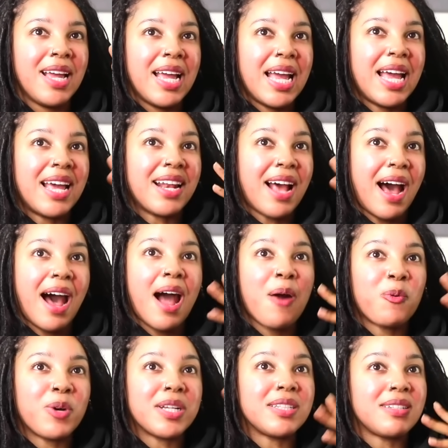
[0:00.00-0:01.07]
And I
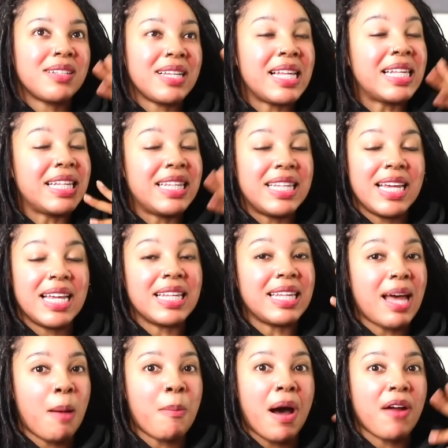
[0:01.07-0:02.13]
would then
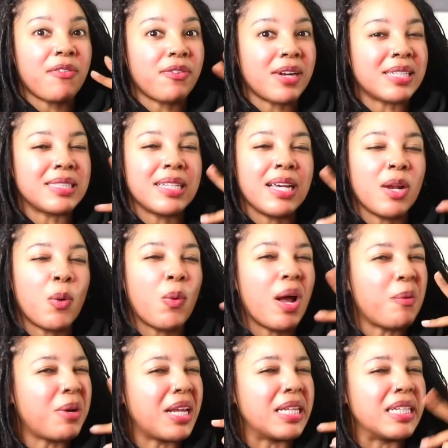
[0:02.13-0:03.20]
let my friends get away
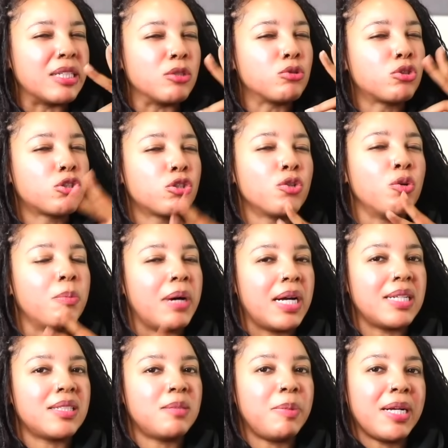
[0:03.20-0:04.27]
with a little too
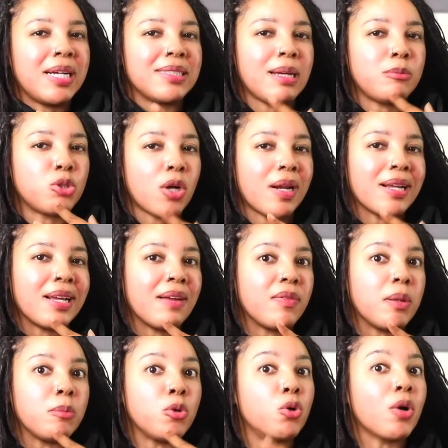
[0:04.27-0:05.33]
much because I'm trying to give
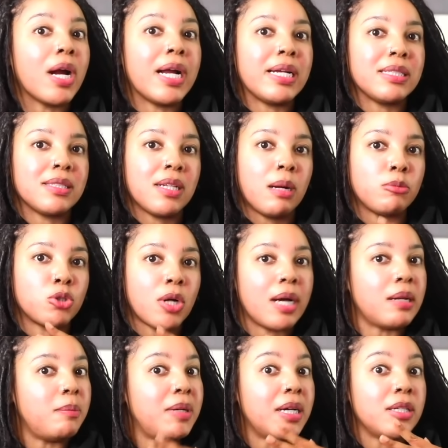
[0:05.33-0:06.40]
them grace and I'm trying
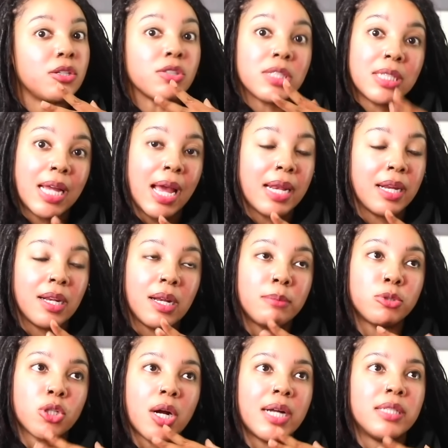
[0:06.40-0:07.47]
to be understanding and I'm
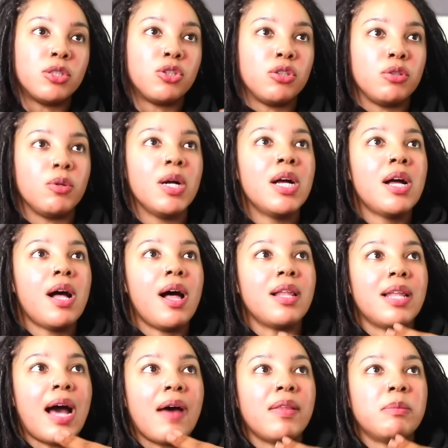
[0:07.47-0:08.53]
trying to
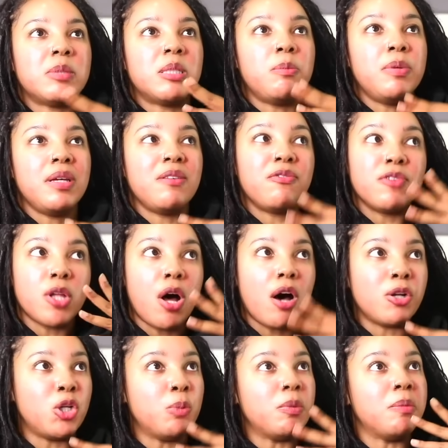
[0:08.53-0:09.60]
allow them to be
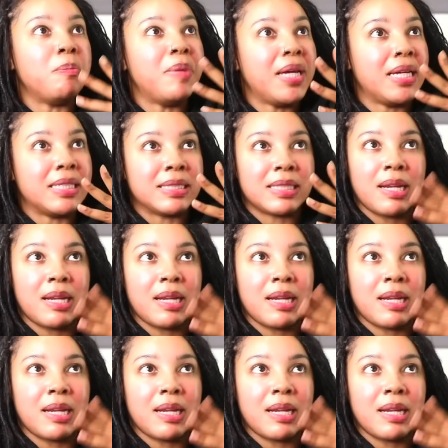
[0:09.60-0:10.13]
flawed human beings.